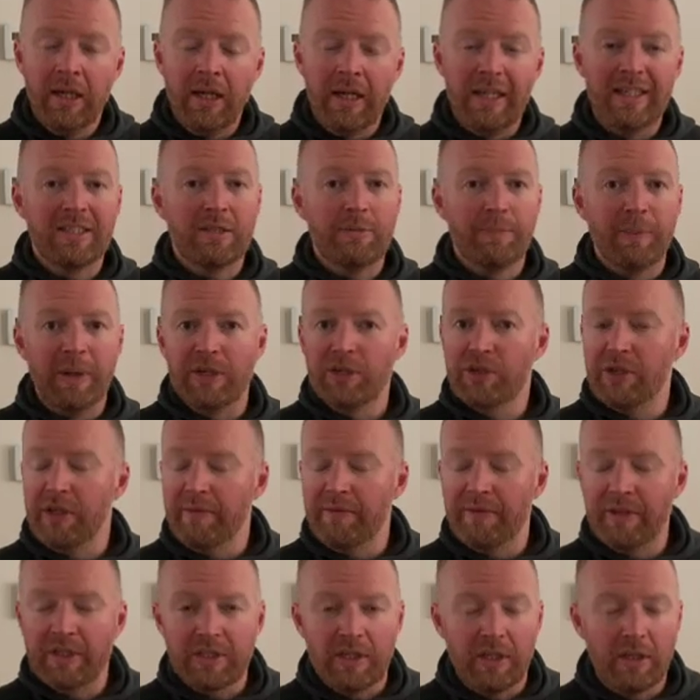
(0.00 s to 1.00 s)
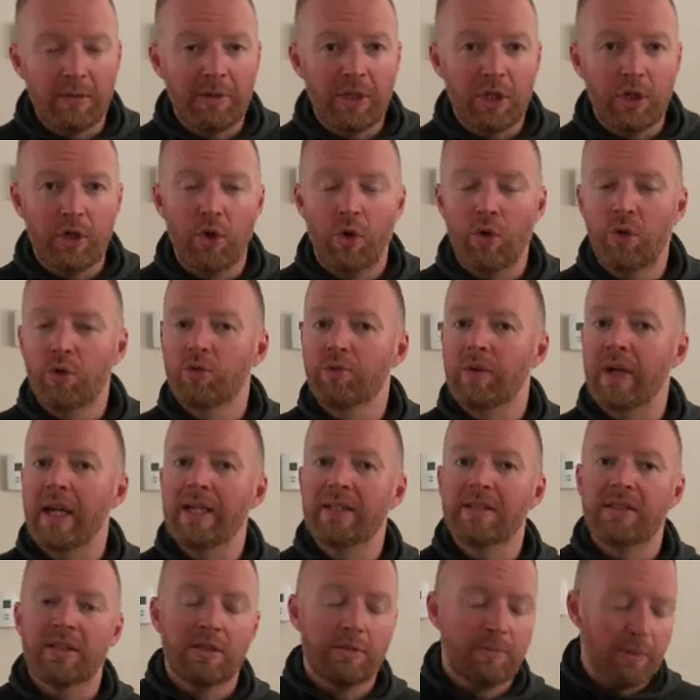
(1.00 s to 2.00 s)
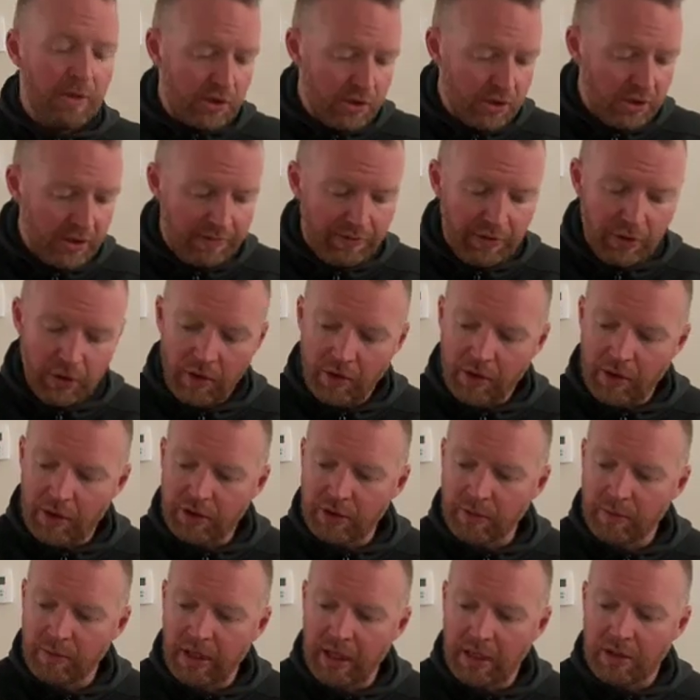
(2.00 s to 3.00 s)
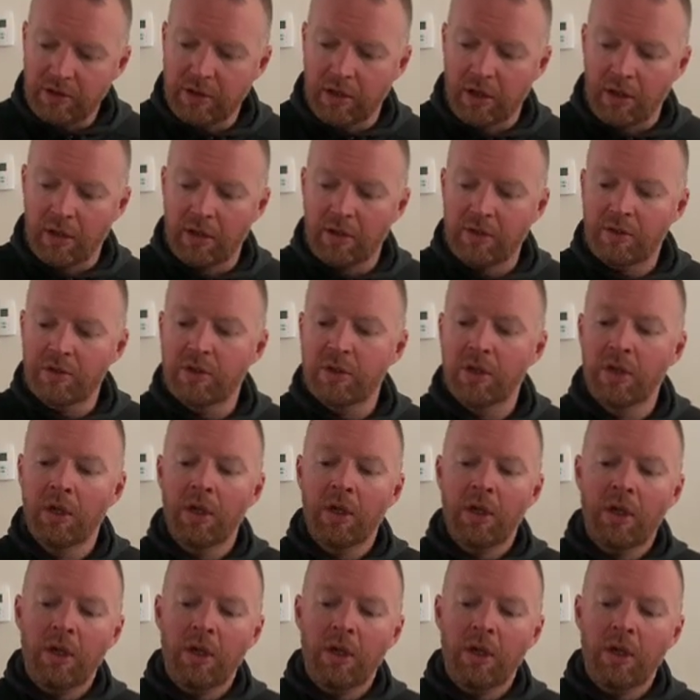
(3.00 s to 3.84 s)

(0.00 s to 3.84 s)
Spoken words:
especially if it's going to be a cold race, especially if you know there's some kick turns,